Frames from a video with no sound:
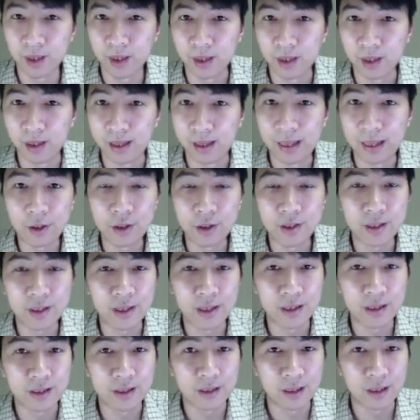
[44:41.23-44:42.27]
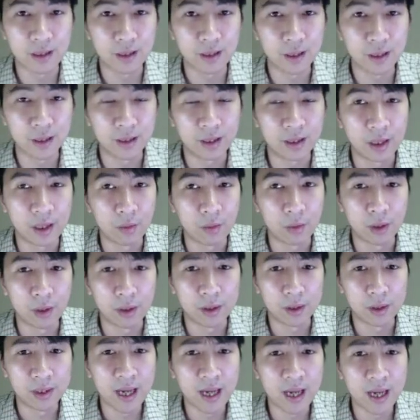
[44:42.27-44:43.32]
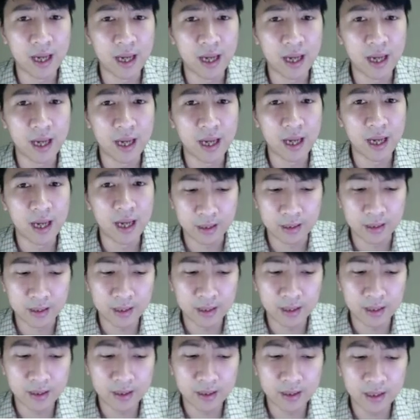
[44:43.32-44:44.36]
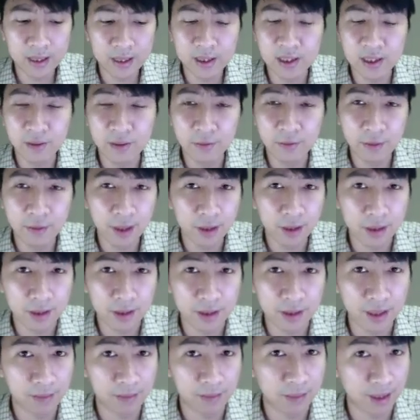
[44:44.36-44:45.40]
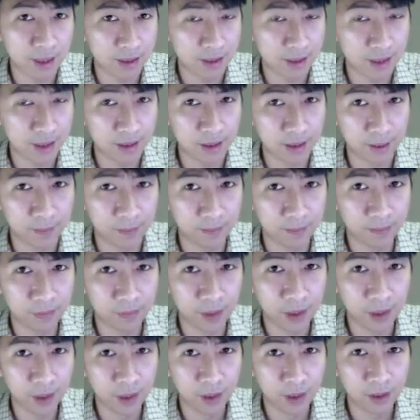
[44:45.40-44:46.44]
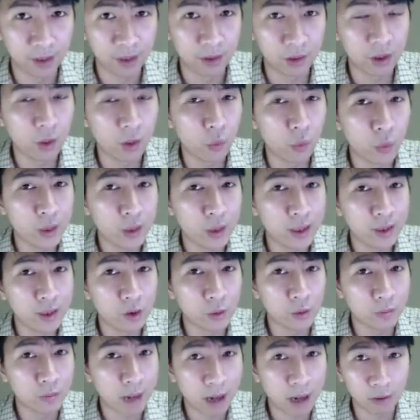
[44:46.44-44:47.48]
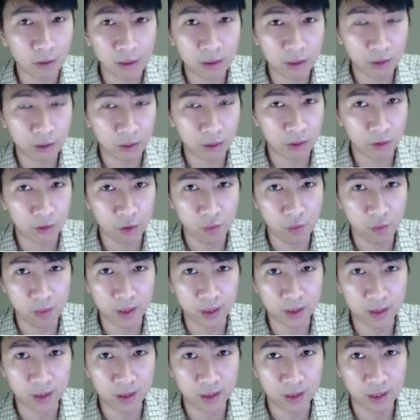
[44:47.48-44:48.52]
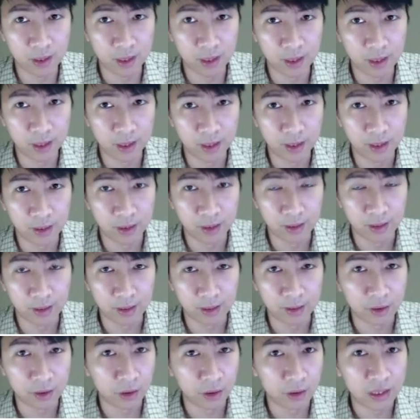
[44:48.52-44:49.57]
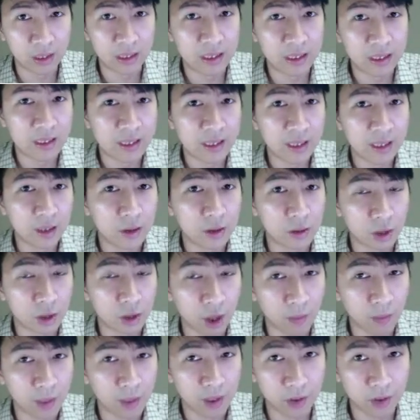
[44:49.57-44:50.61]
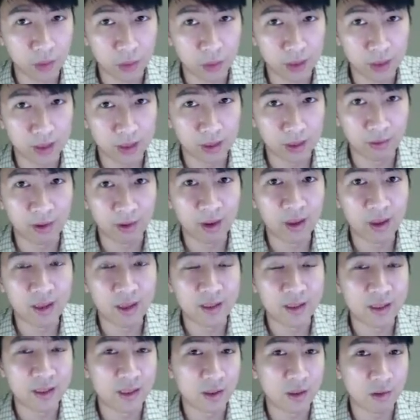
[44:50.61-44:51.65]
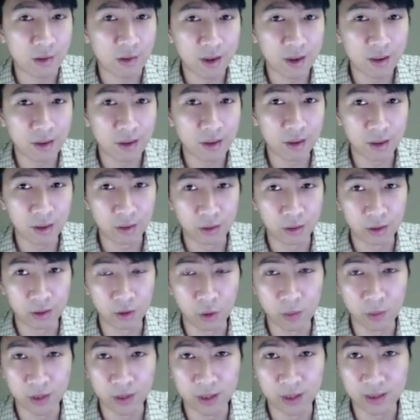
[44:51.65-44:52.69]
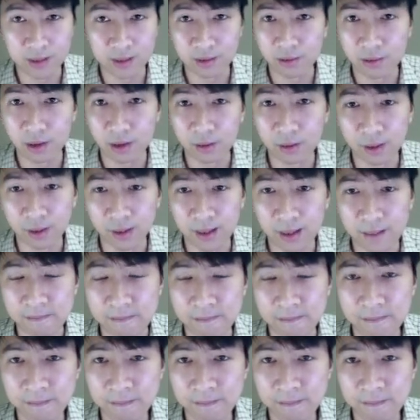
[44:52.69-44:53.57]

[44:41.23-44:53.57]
Legend says that there were 960 defenders at Masada. They're not willing to bow down to the Romans. So they decided to commit suicide rather than surrendering to the Romans that surrounded them.